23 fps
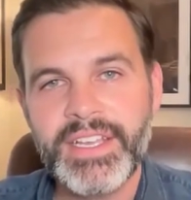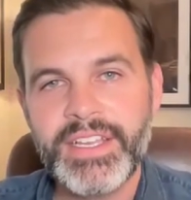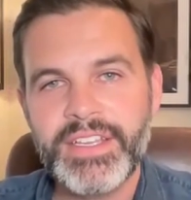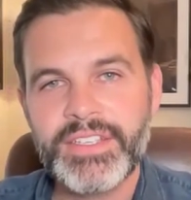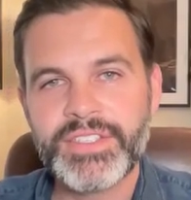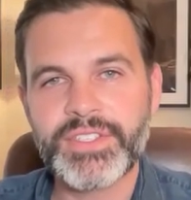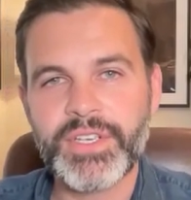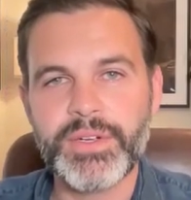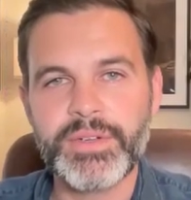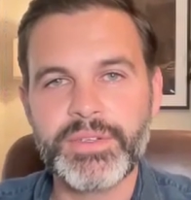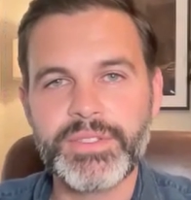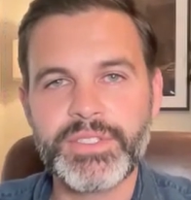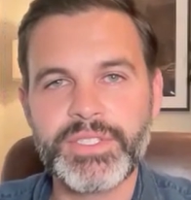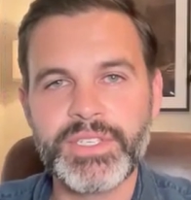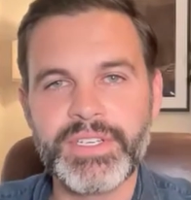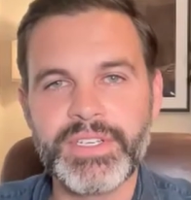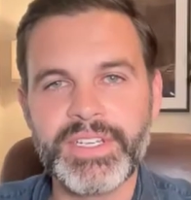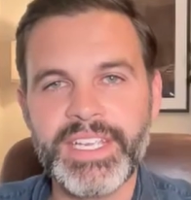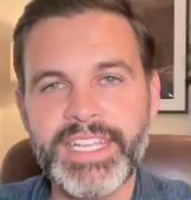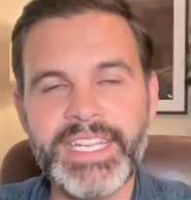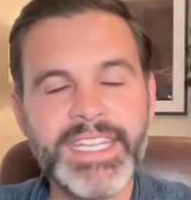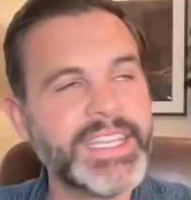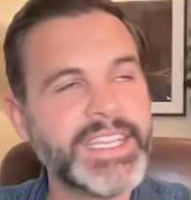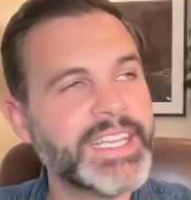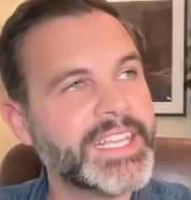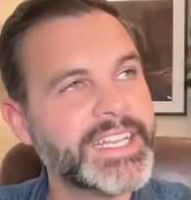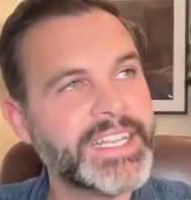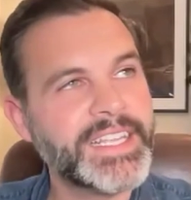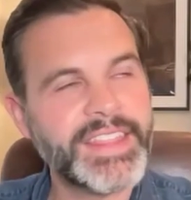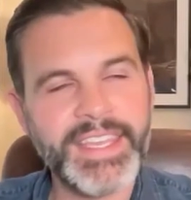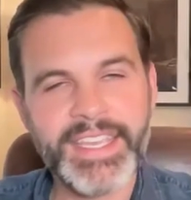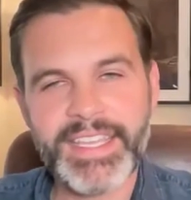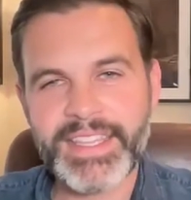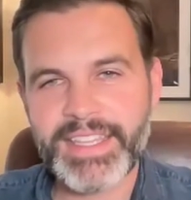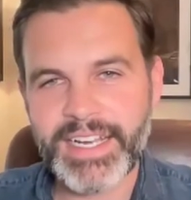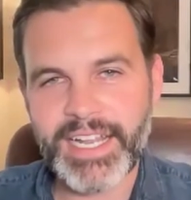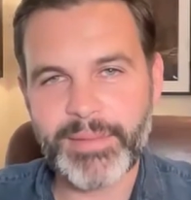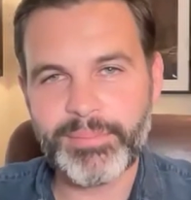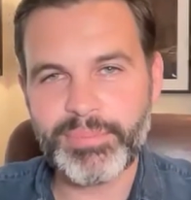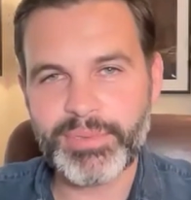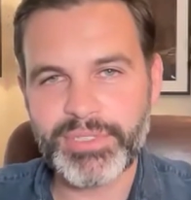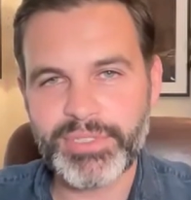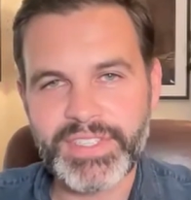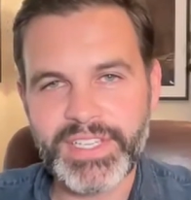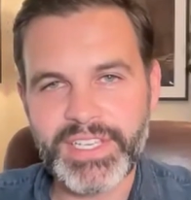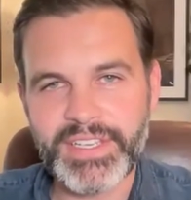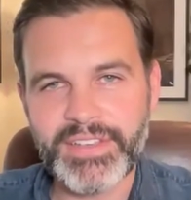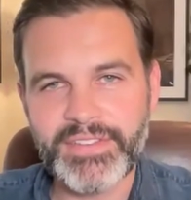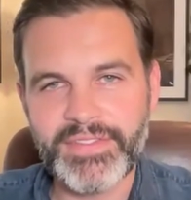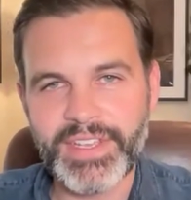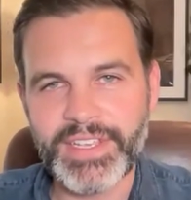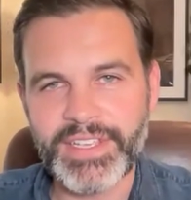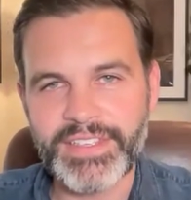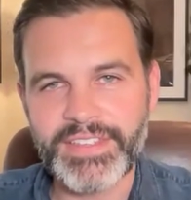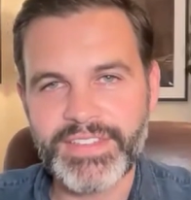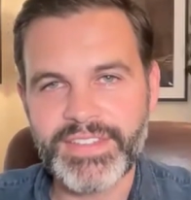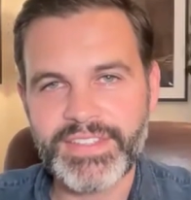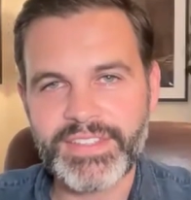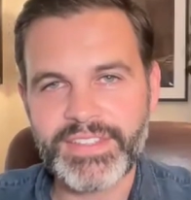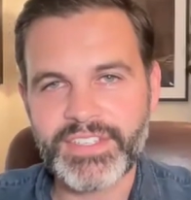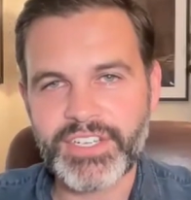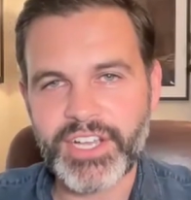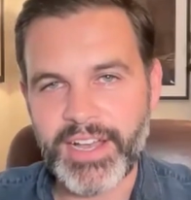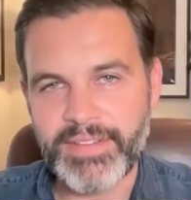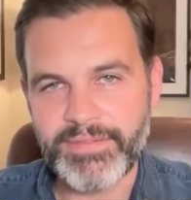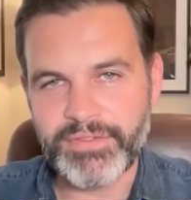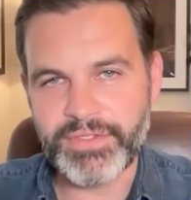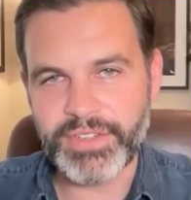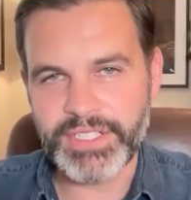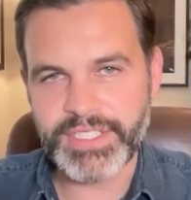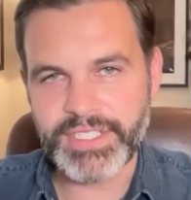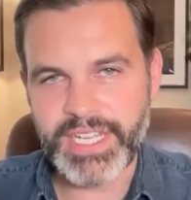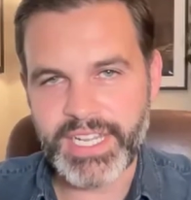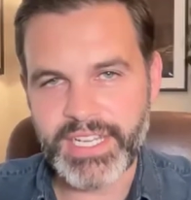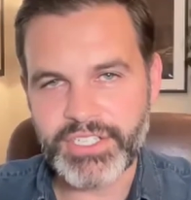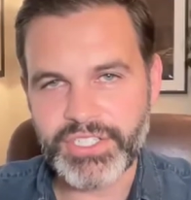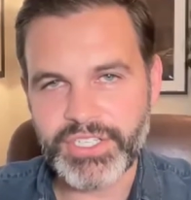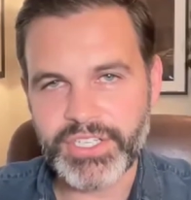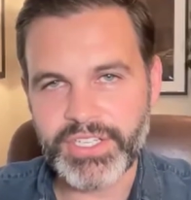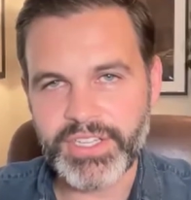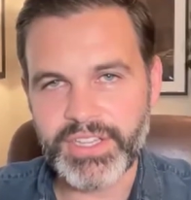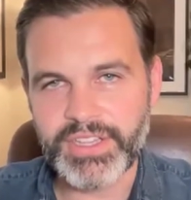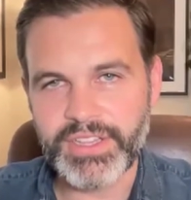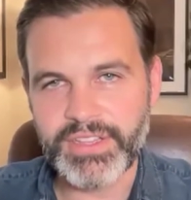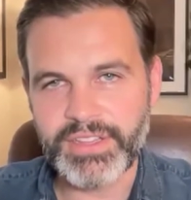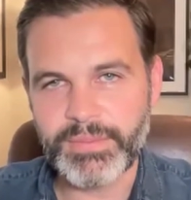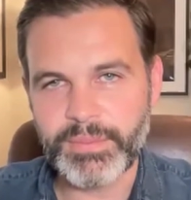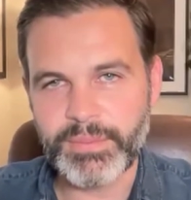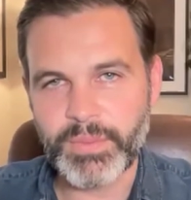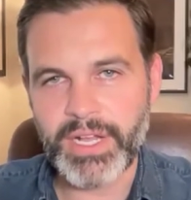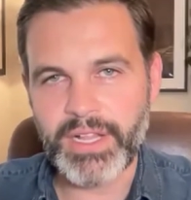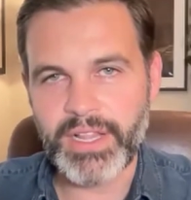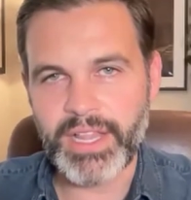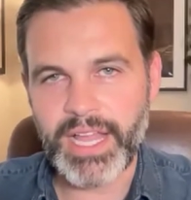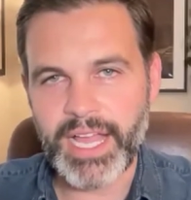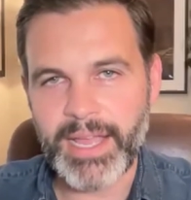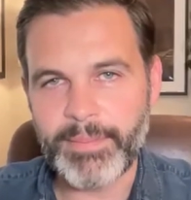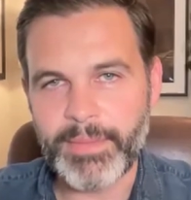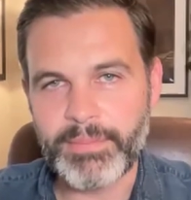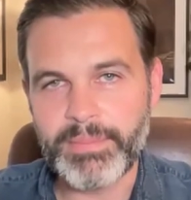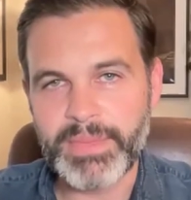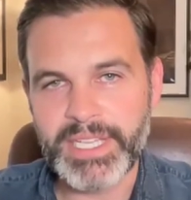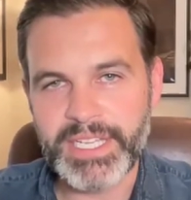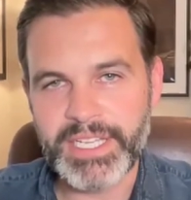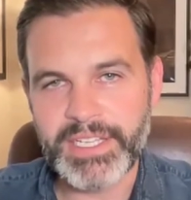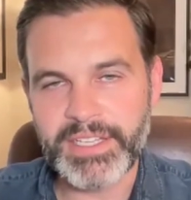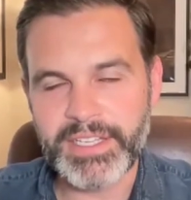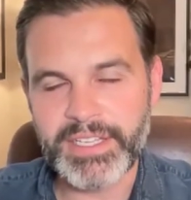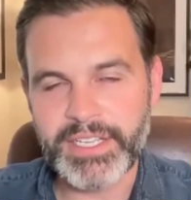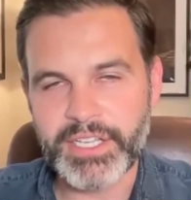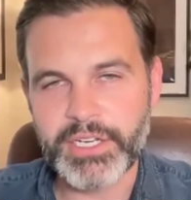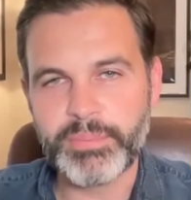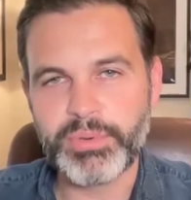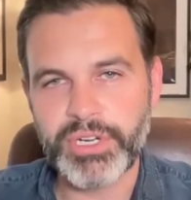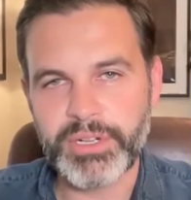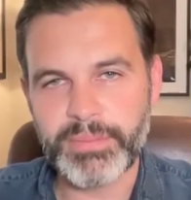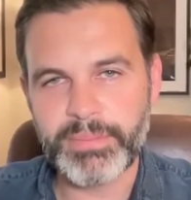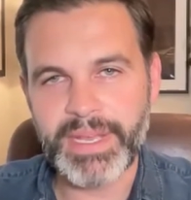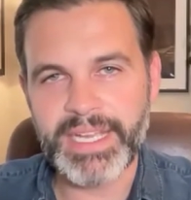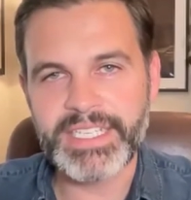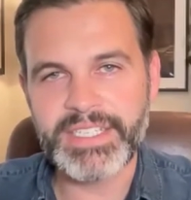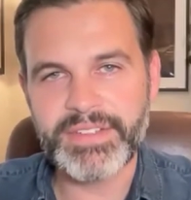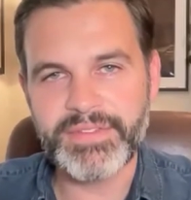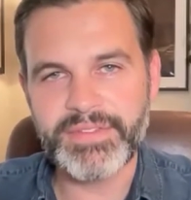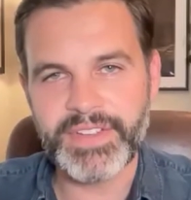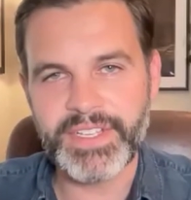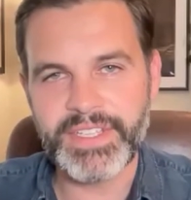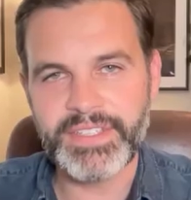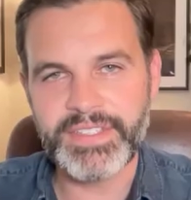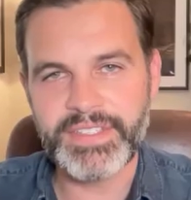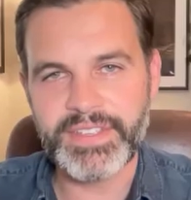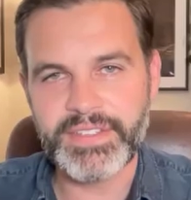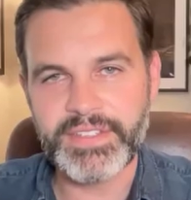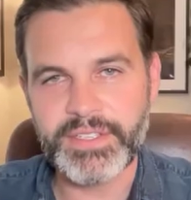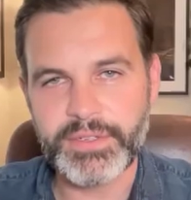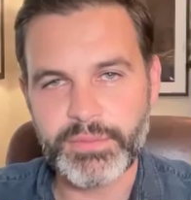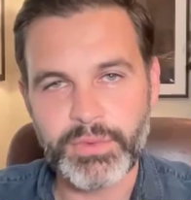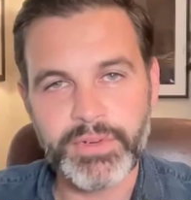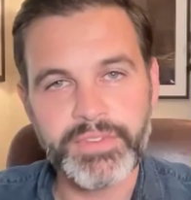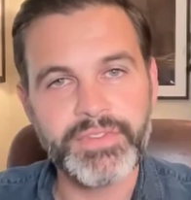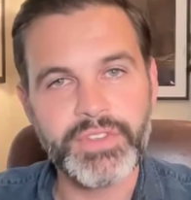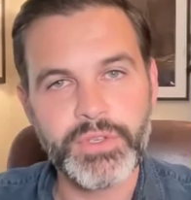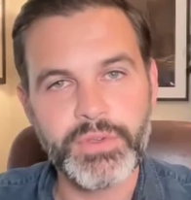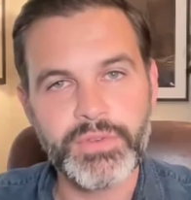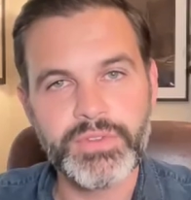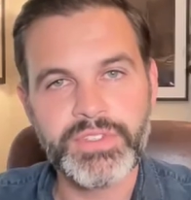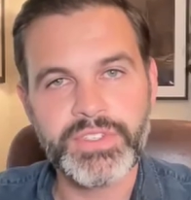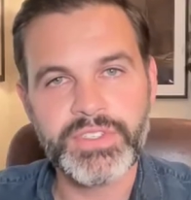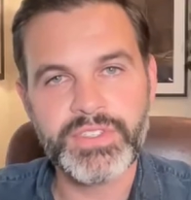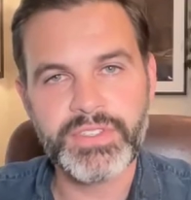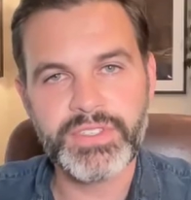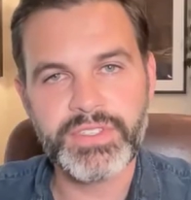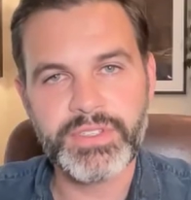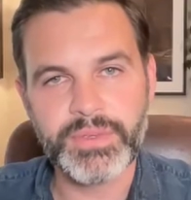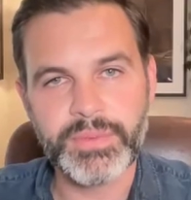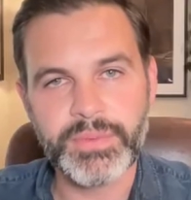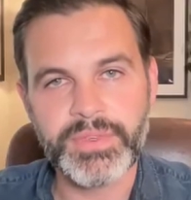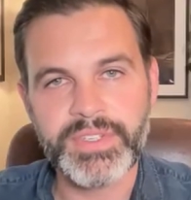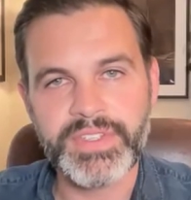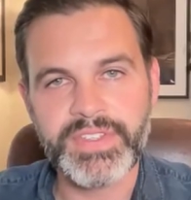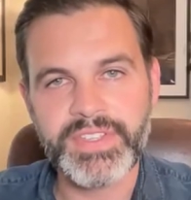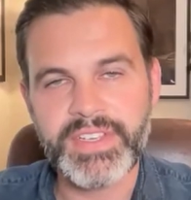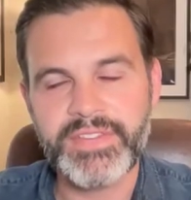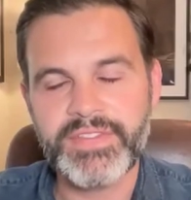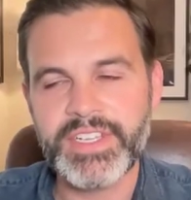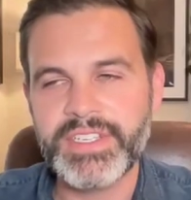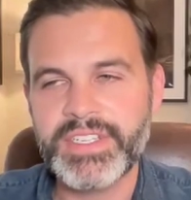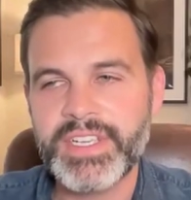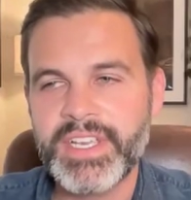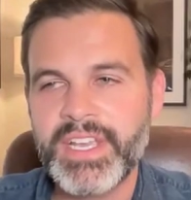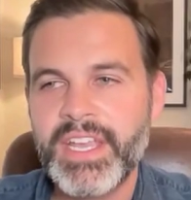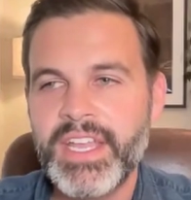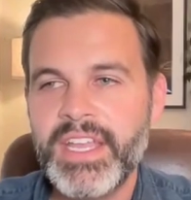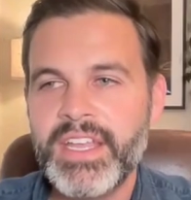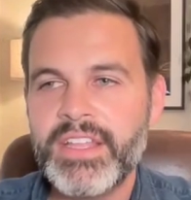So to anything that I perceive as confrontation, well, I'm immediately going to put up my defenses and refuse to receive it.